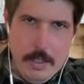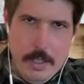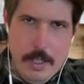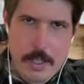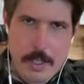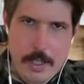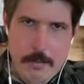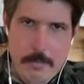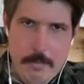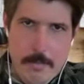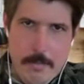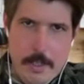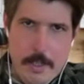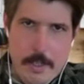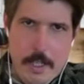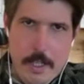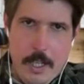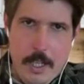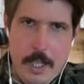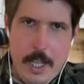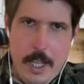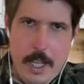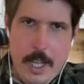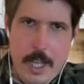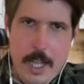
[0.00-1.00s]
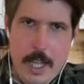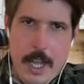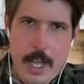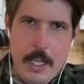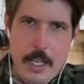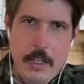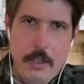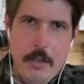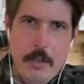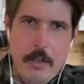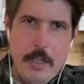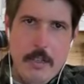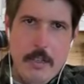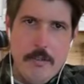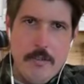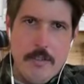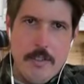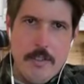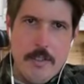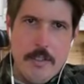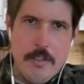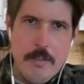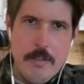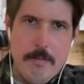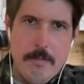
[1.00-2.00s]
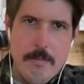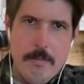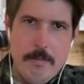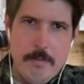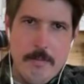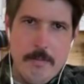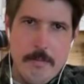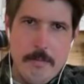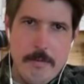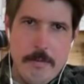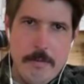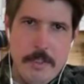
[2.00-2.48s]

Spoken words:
How do you confirm